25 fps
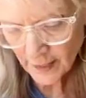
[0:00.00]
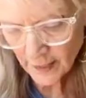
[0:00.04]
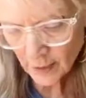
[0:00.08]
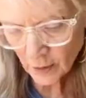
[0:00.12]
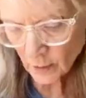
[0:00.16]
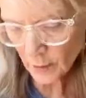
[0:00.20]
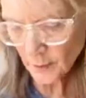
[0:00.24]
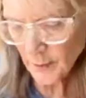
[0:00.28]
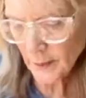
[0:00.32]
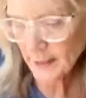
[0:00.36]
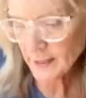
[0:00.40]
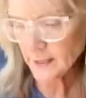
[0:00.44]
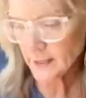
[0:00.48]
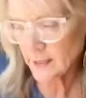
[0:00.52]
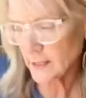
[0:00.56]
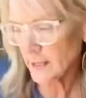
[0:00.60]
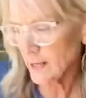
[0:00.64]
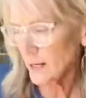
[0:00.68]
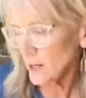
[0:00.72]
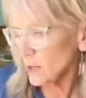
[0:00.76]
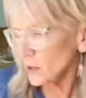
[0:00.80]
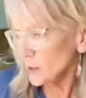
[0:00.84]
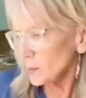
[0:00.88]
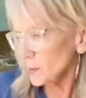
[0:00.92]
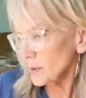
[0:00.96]
I don't mind
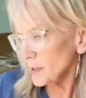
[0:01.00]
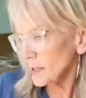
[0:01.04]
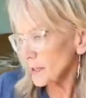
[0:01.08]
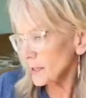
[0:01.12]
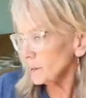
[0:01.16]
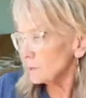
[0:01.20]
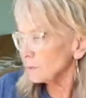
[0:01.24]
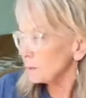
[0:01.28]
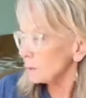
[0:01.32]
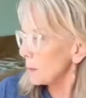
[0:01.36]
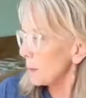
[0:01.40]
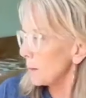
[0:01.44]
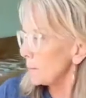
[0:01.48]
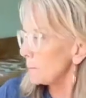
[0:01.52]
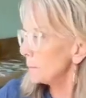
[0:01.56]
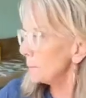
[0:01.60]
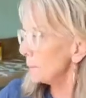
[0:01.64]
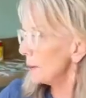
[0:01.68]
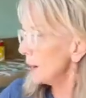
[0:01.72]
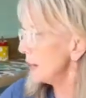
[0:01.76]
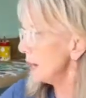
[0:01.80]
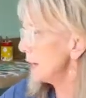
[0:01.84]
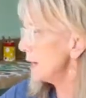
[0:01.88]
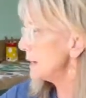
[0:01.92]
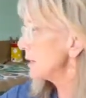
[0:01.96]
terribly,
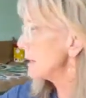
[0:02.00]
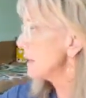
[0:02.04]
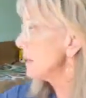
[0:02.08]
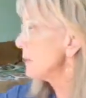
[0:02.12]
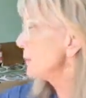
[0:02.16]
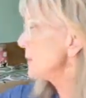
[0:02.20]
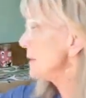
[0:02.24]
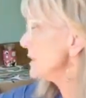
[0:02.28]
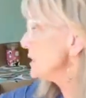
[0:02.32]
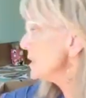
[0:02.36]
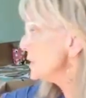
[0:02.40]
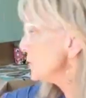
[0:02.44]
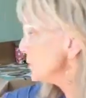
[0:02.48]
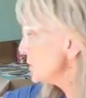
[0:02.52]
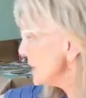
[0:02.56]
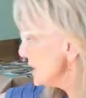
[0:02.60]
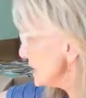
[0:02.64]
but let me do